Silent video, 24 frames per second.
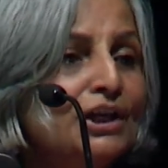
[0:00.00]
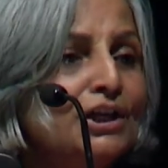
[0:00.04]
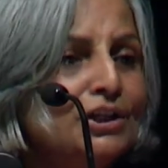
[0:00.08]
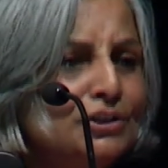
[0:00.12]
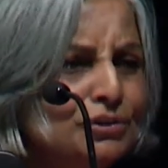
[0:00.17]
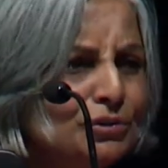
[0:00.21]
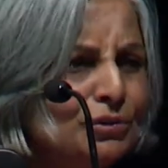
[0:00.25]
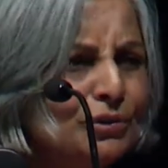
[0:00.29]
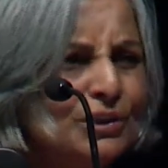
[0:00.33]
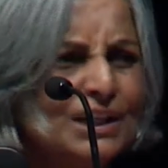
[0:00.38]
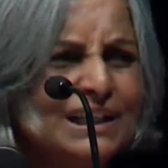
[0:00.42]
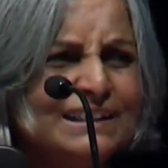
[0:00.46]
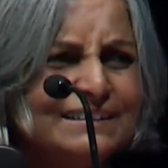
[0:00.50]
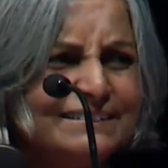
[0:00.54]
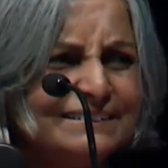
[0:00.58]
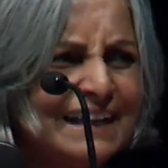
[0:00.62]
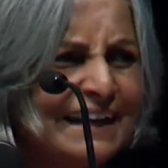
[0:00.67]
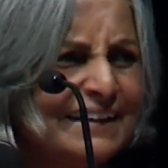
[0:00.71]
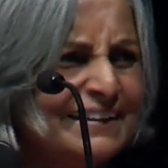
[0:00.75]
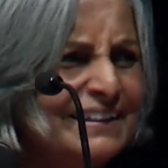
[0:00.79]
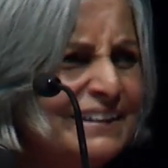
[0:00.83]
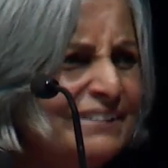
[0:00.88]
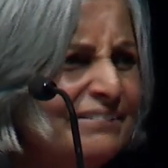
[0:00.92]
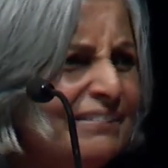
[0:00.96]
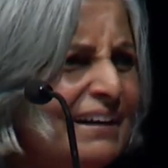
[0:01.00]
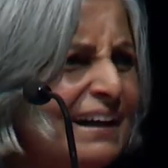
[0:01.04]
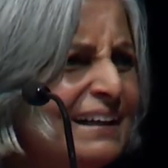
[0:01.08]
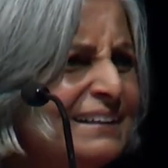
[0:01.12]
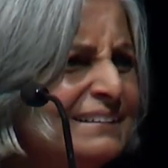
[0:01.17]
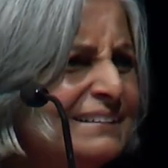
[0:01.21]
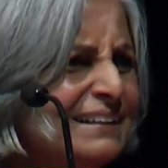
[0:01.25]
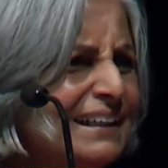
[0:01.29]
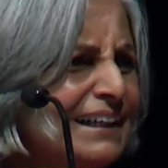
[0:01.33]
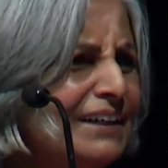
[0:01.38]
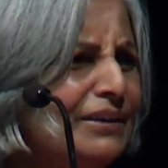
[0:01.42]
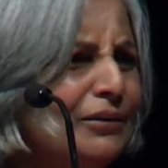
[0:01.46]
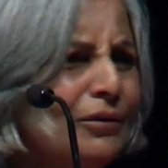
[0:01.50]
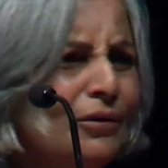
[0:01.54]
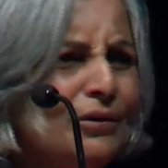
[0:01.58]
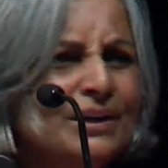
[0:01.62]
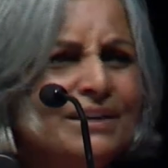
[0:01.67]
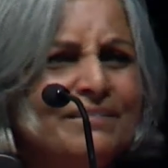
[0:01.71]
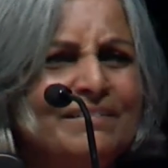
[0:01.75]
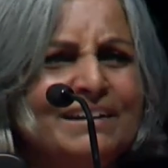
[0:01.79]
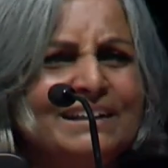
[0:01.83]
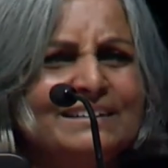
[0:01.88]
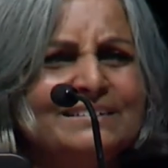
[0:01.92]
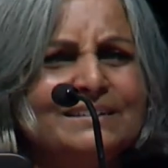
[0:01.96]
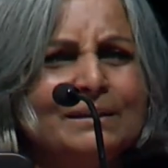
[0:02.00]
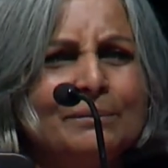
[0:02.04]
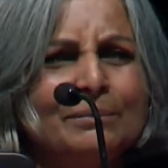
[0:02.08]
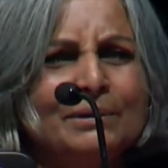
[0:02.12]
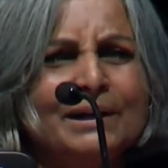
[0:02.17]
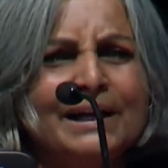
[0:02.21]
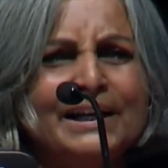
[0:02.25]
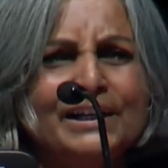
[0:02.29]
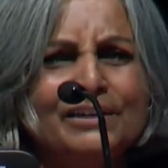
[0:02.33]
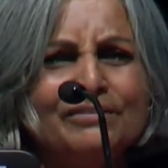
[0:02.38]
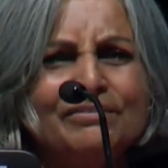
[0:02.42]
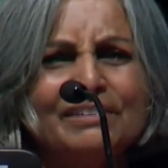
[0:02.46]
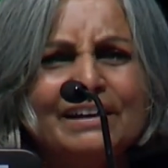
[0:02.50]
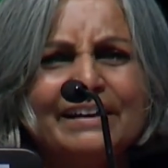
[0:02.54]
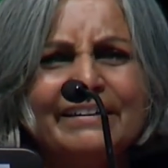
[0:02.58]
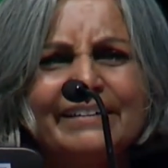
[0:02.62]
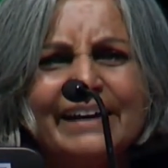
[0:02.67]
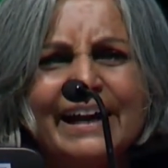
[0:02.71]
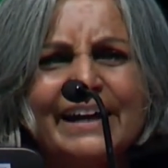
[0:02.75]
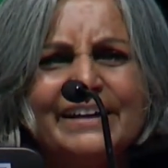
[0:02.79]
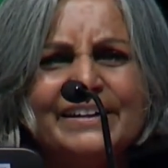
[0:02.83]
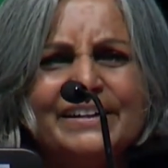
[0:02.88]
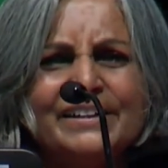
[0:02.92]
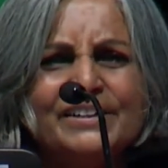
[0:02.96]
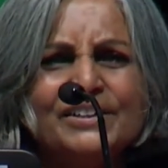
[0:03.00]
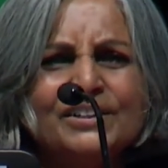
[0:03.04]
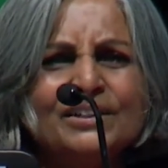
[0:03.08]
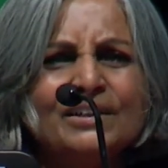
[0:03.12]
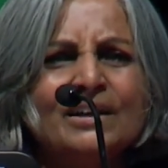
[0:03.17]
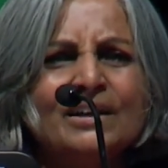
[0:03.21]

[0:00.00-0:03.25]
So incentivizing or giving some kind of a credit